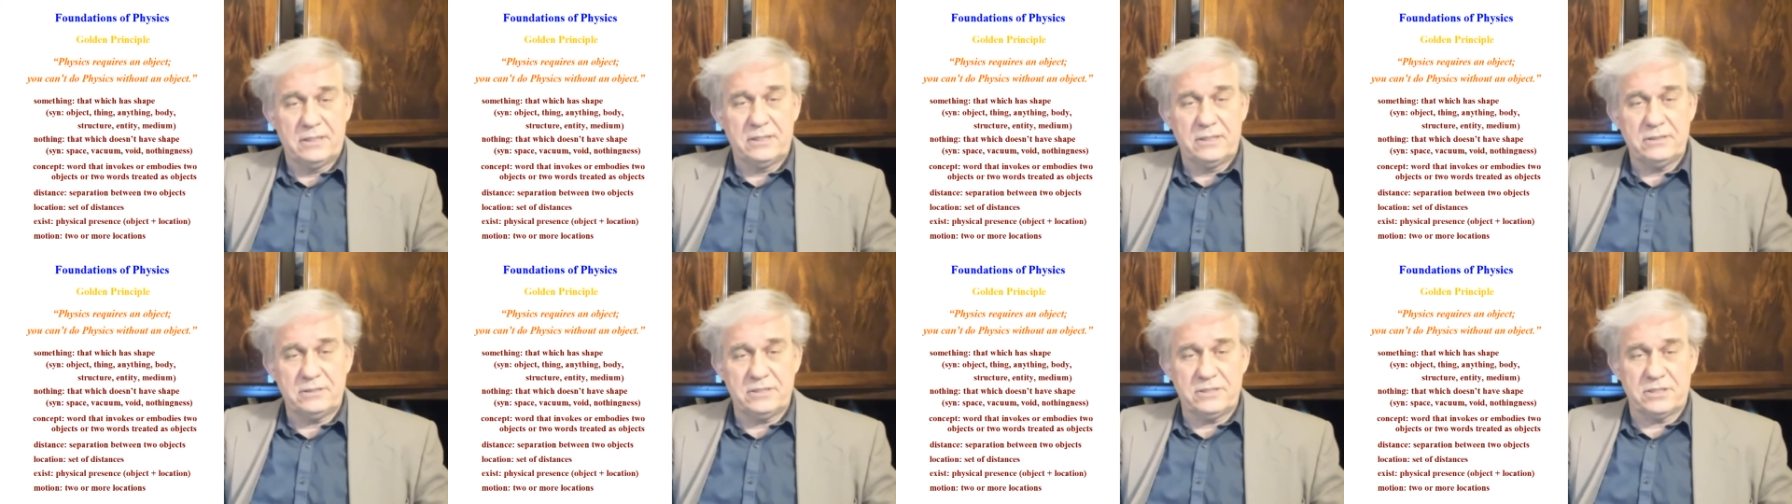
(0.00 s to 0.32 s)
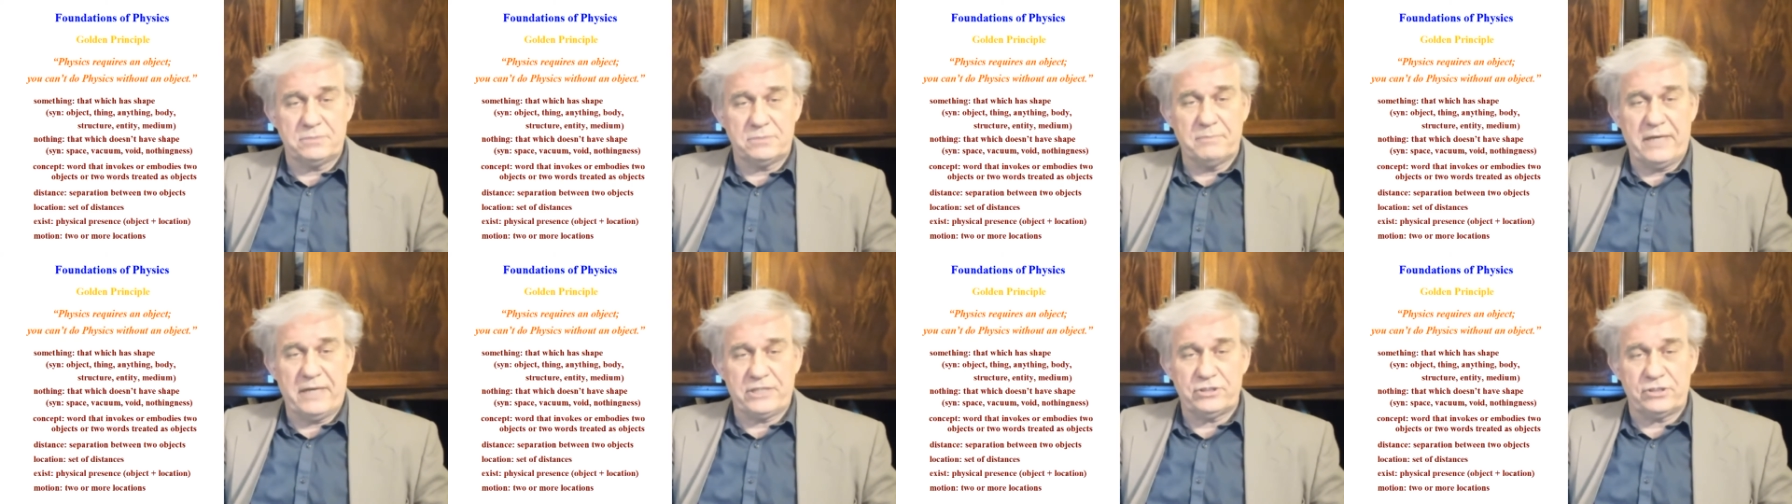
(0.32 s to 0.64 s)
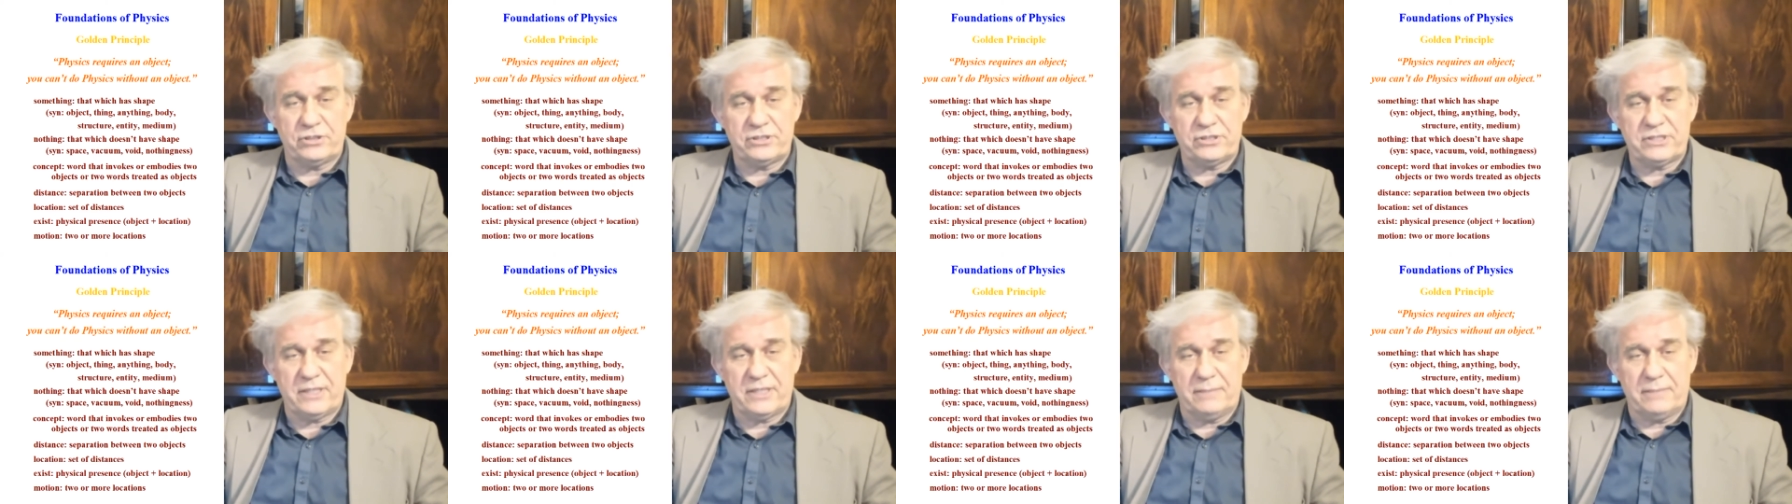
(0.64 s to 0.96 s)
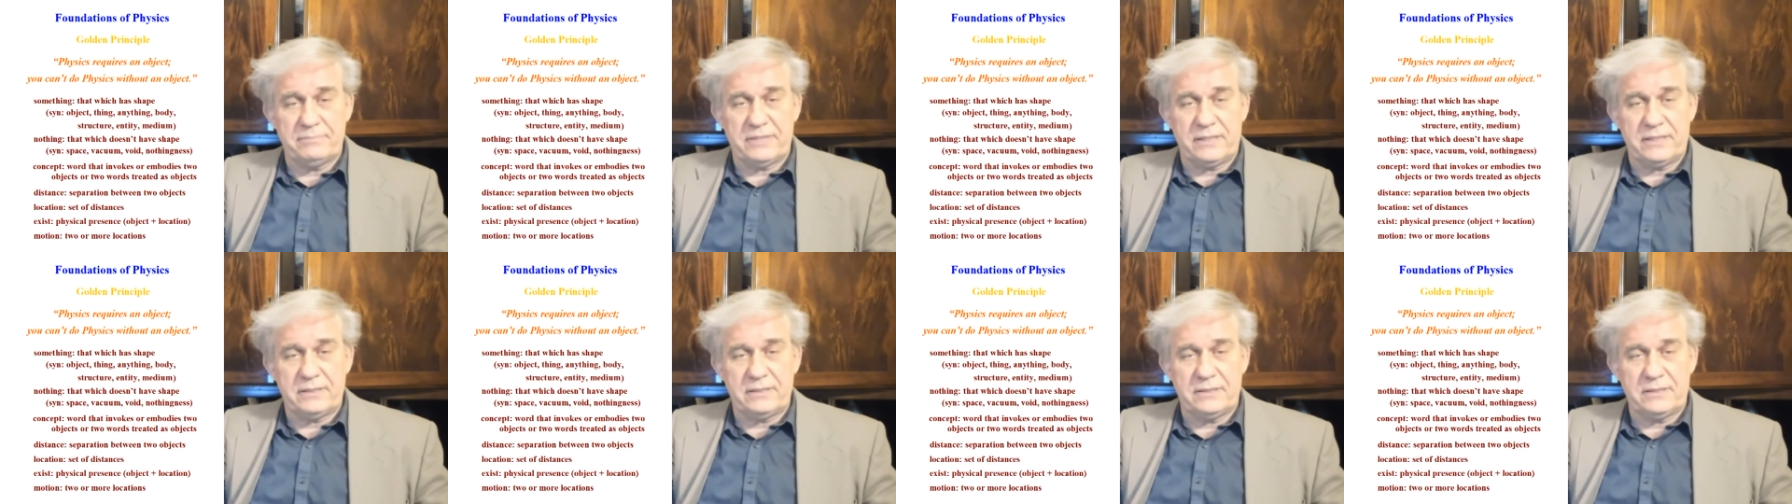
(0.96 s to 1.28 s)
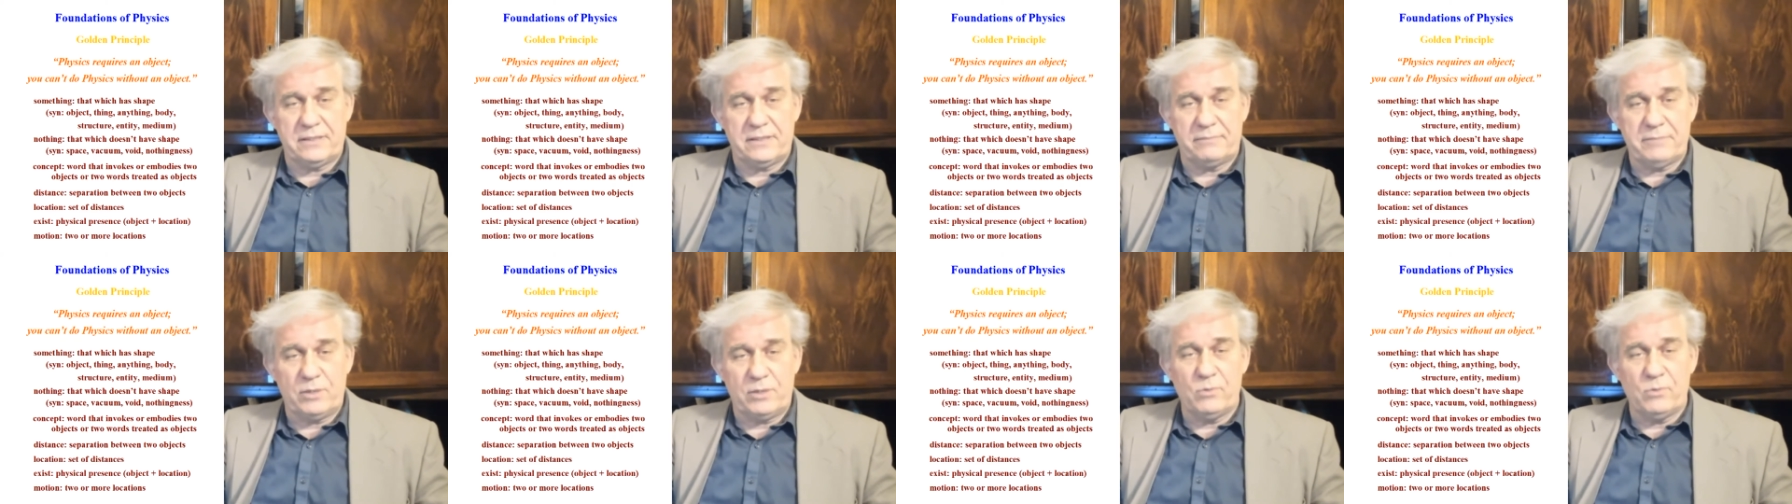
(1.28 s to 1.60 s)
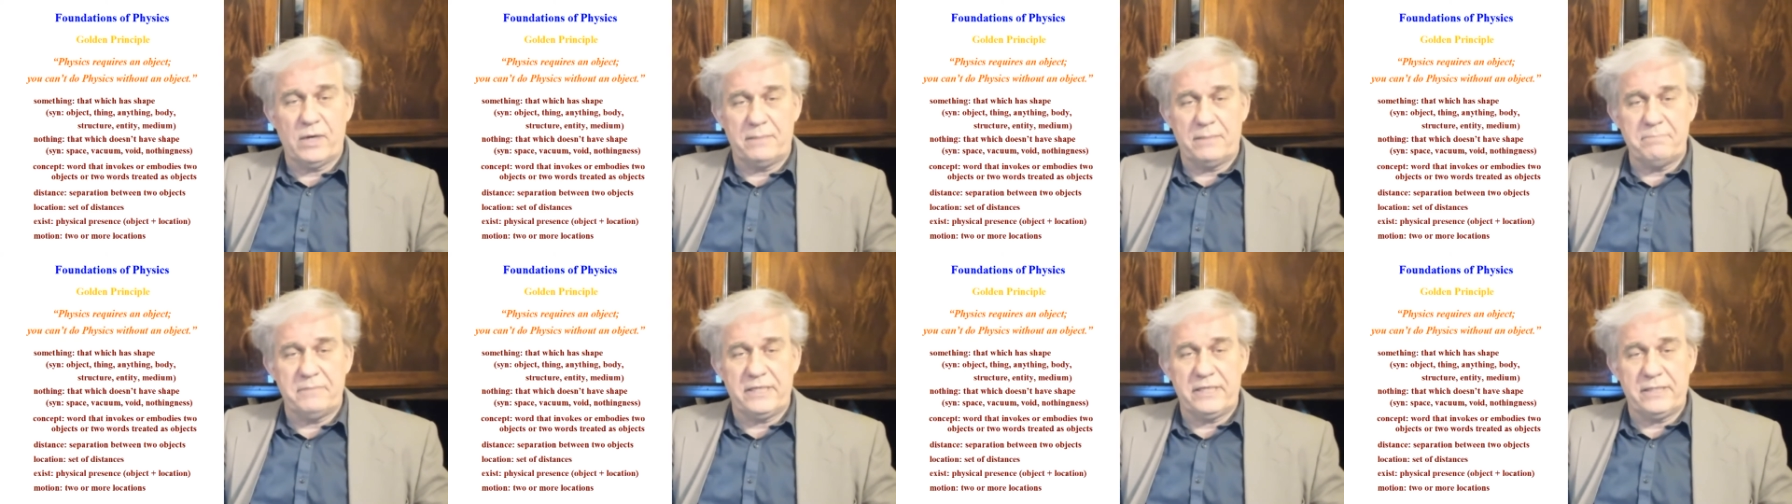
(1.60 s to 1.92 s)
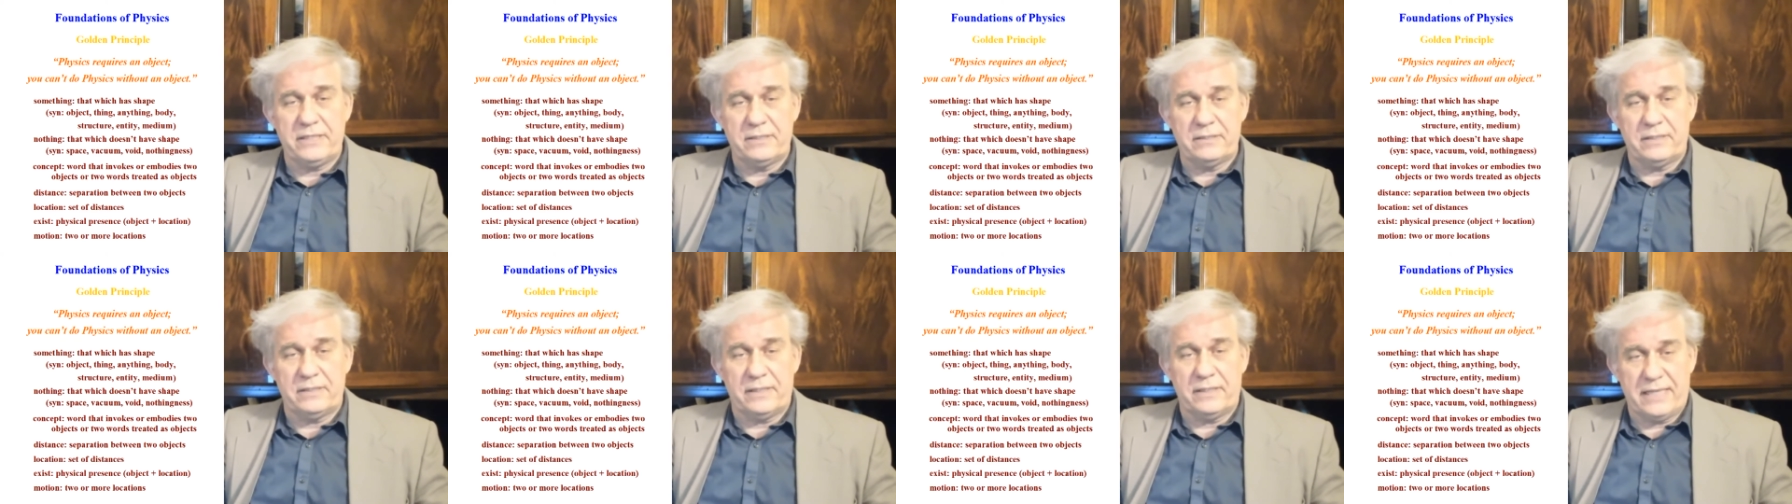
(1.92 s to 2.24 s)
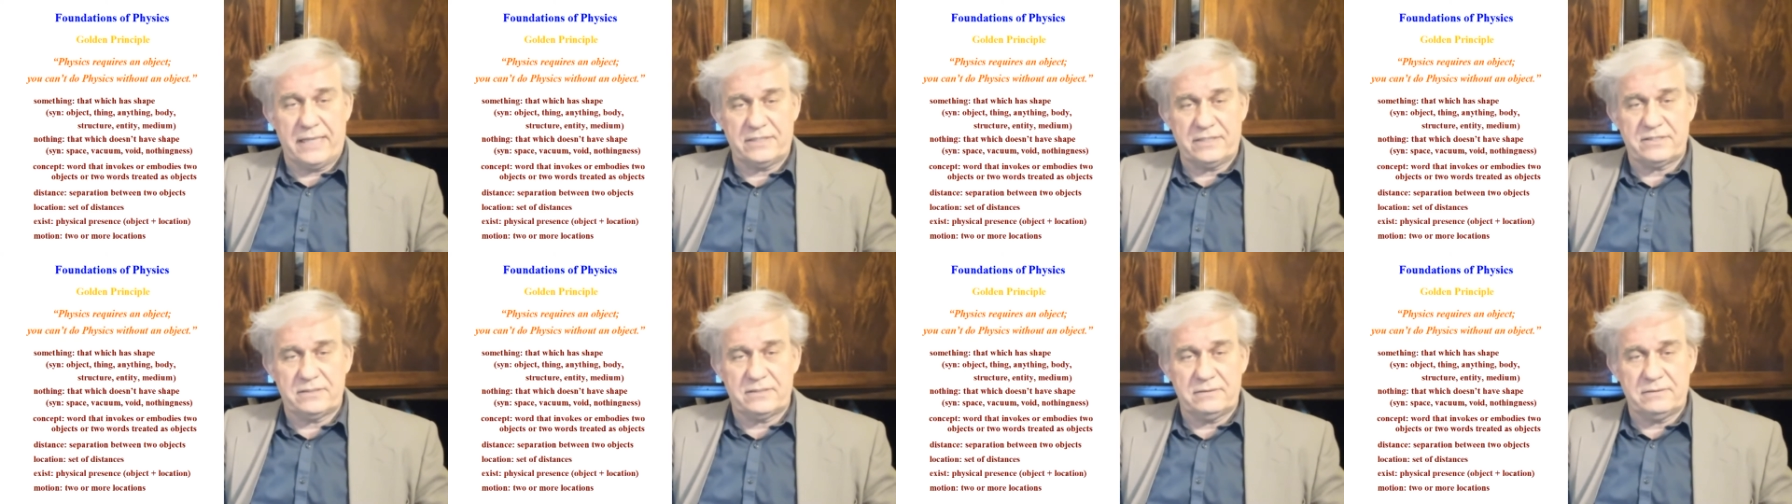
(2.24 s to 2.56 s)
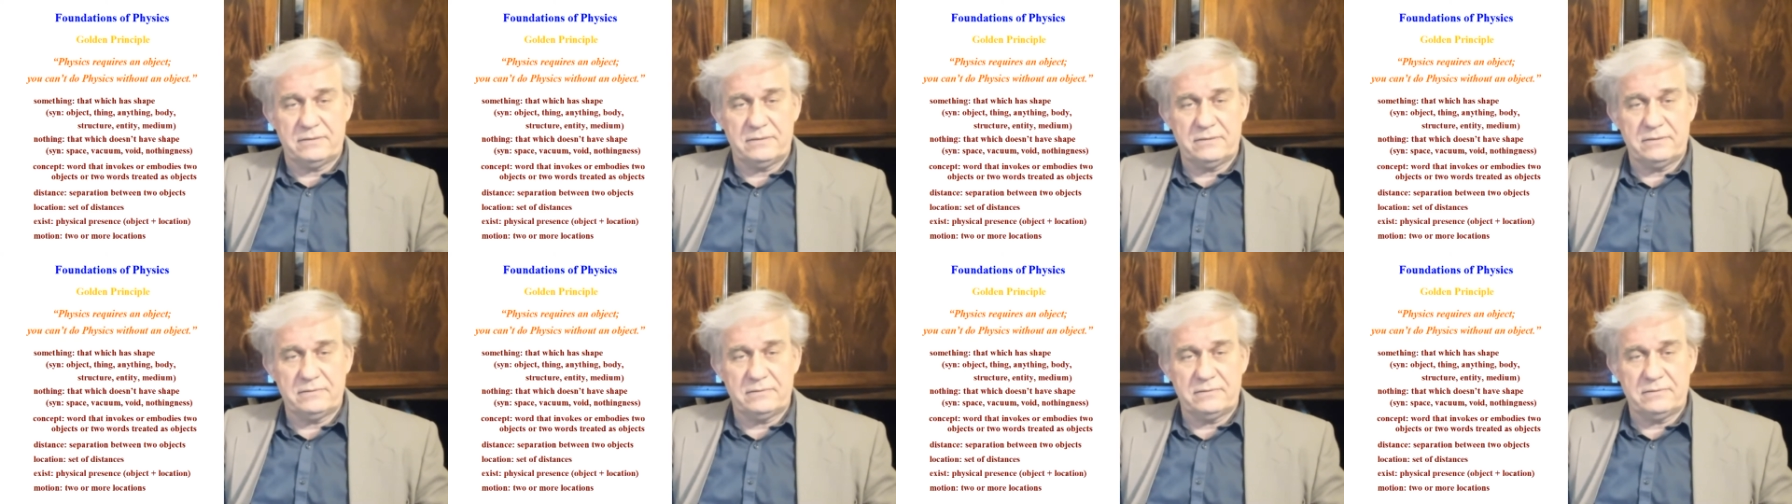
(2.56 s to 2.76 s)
You just measure something, give me one meter, and that's,